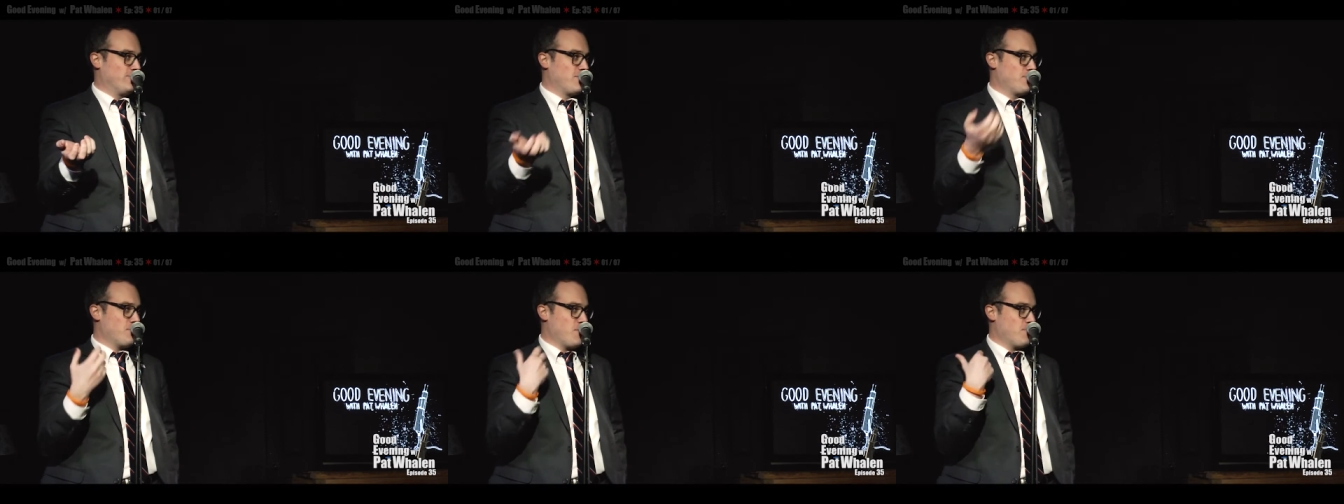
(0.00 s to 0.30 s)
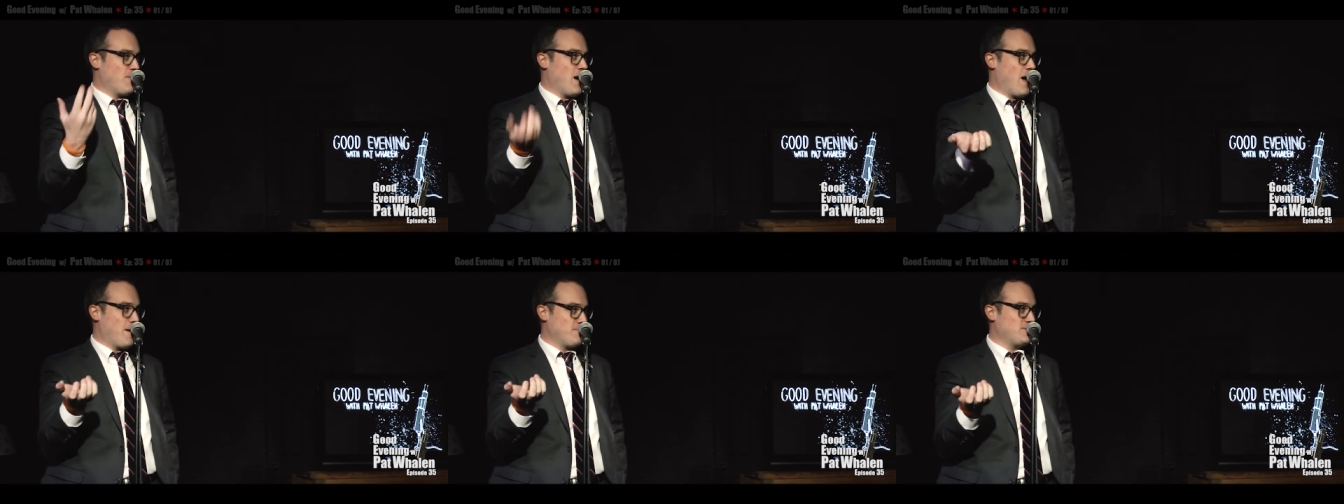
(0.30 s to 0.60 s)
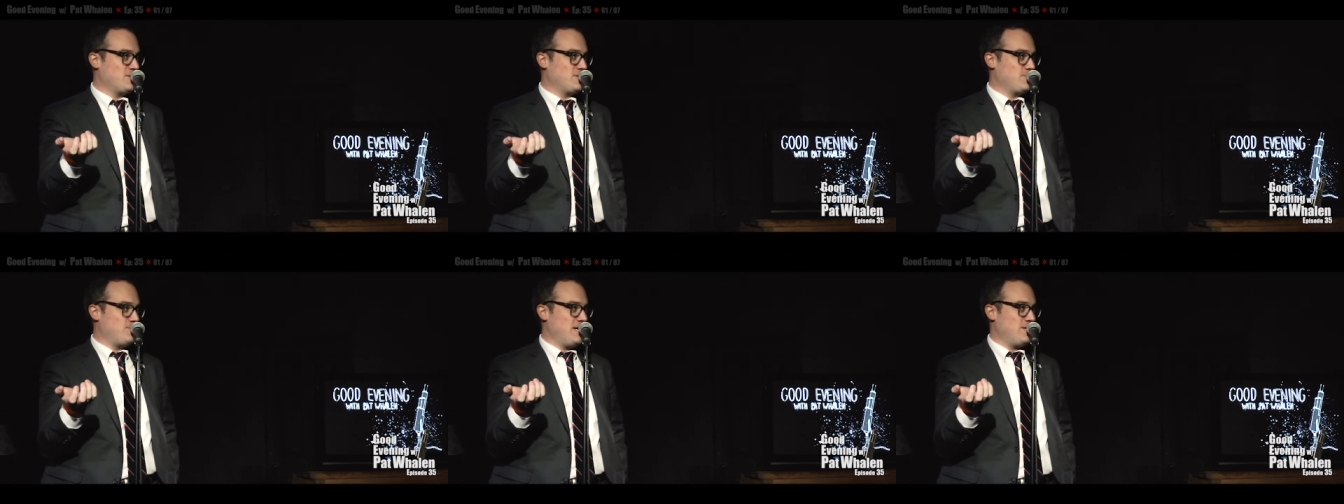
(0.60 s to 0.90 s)
from
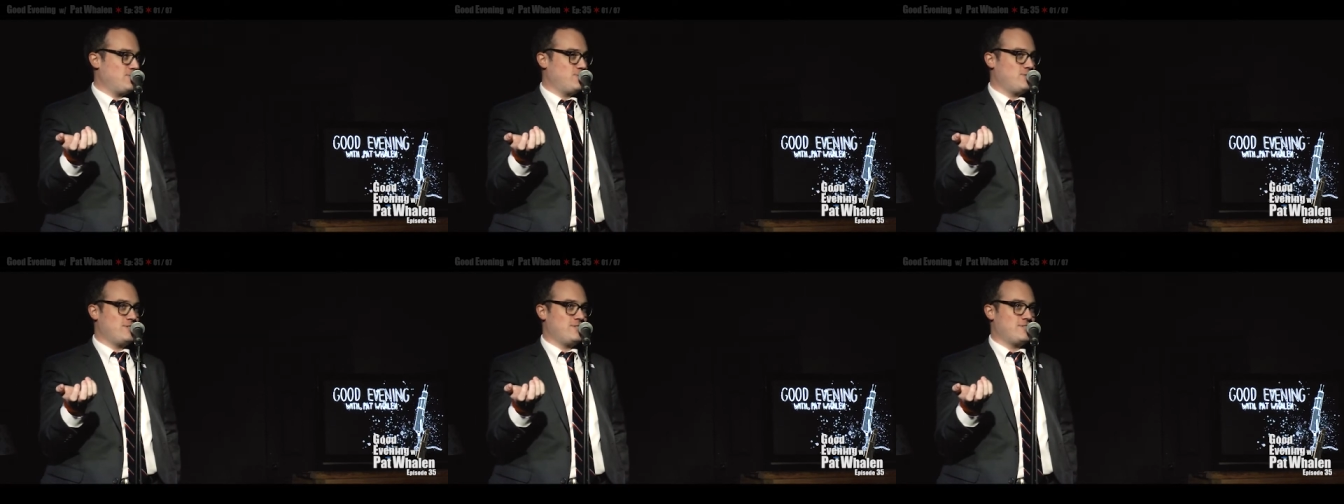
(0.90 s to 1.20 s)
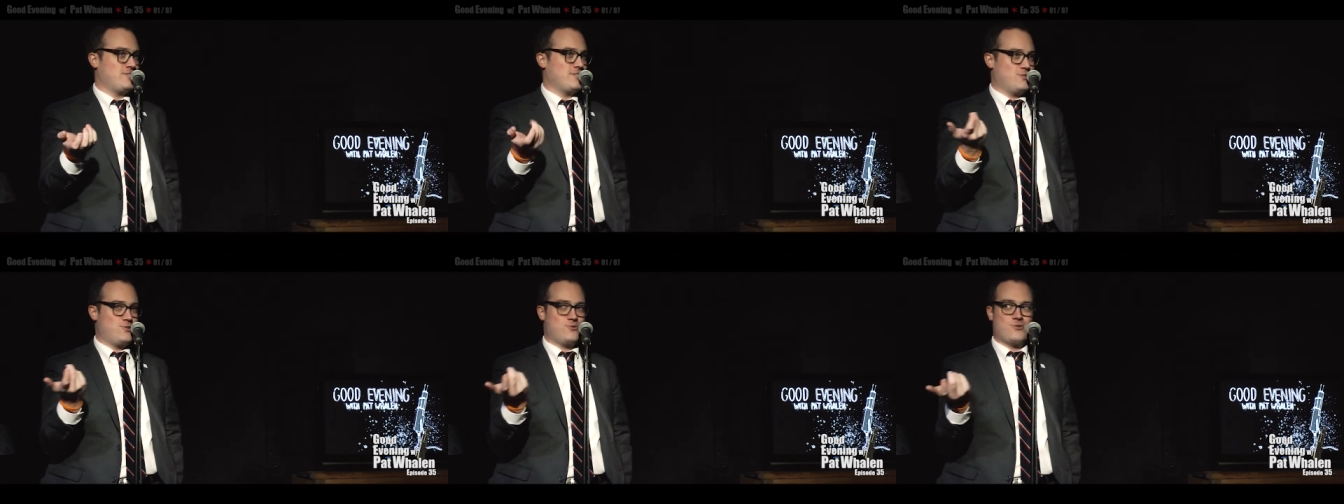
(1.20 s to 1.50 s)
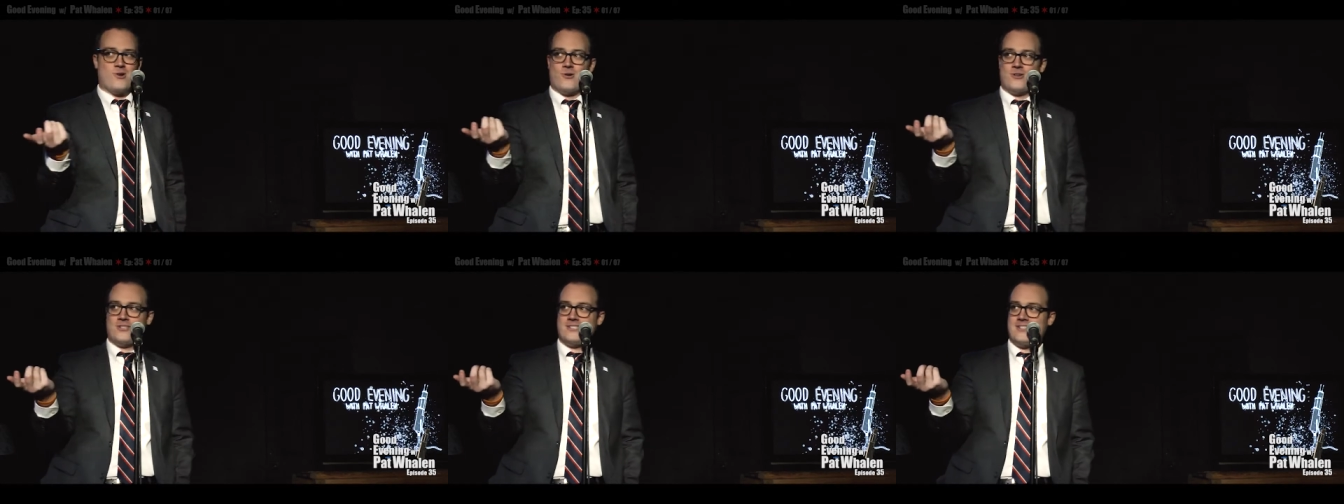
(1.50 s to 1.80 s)
Obama's speeches. Did you
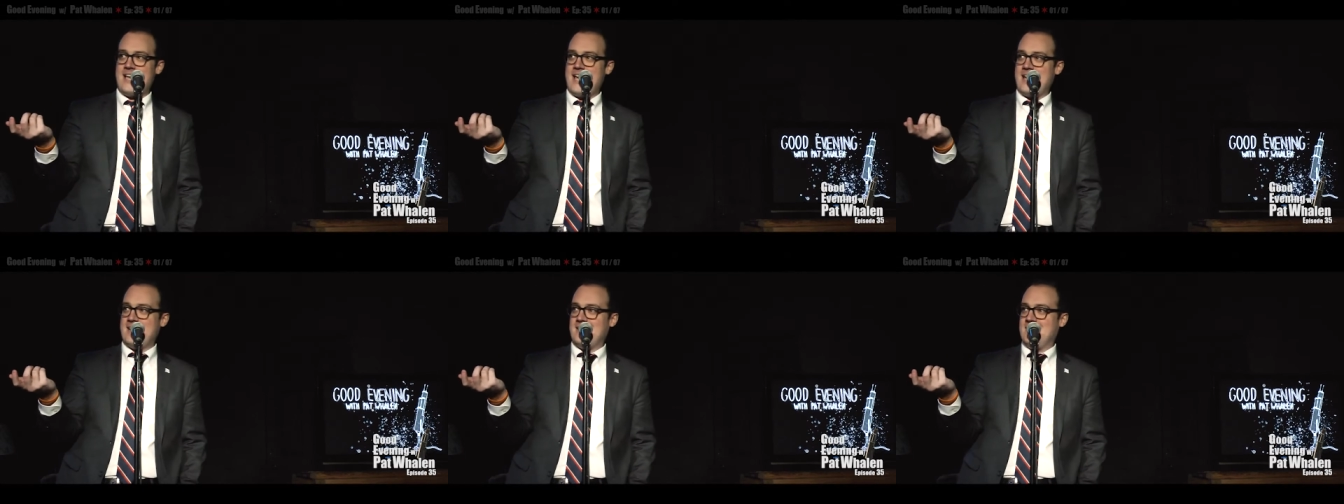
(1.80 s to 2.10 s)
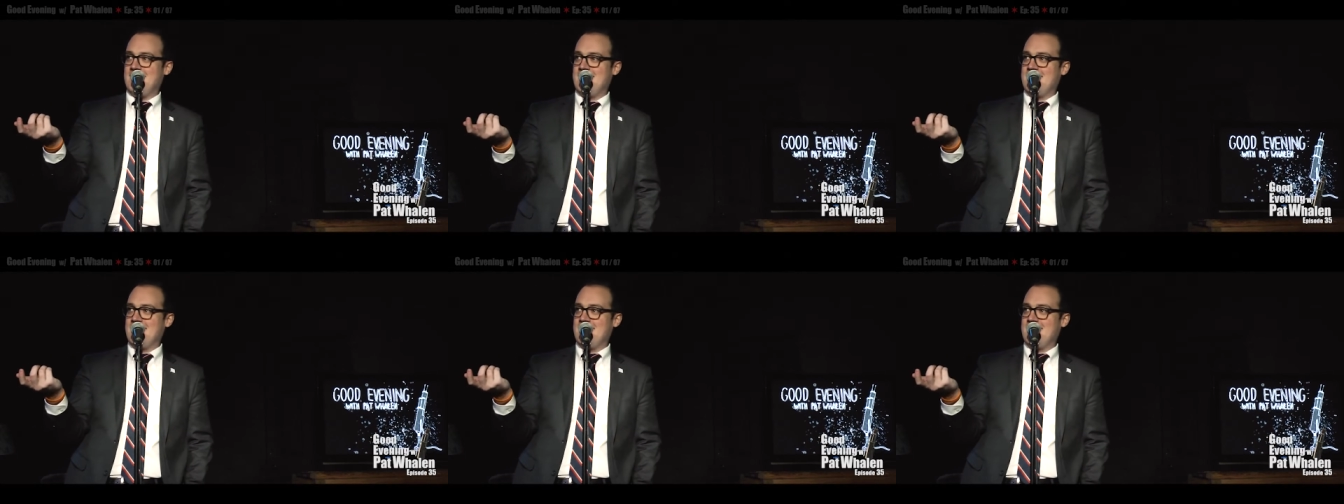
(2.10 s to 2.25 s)
notice that?